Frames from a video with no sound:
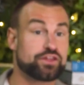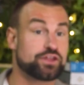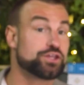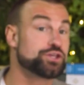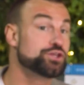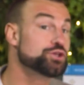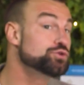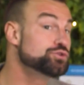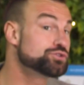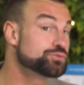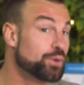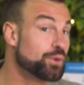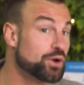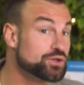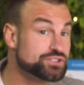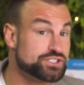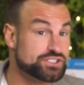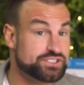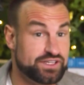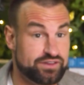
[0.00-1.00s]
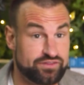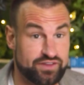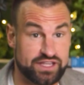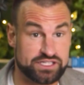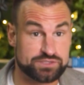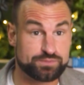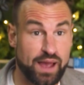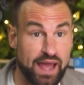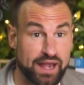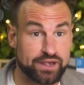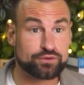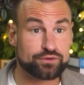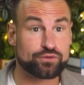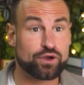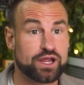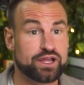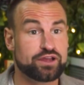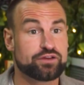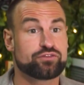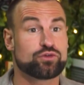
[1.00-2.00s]
huge positive is Panerai
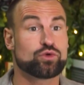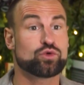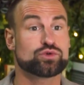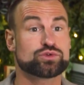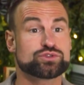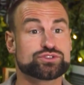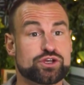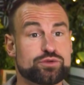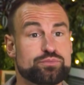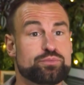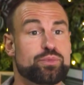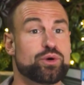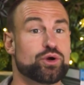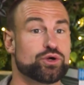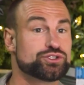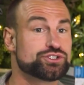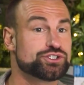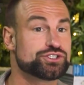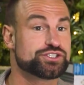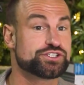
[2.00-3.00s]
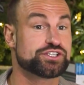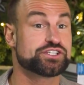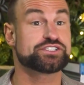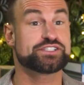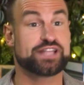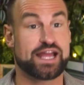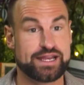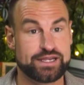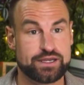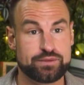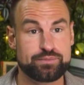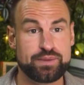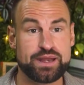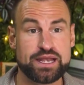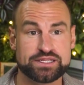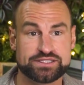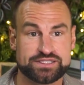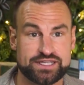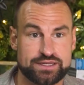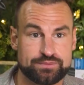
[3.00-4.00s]
have also pushed
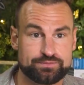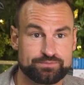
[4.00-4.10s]
sustainability.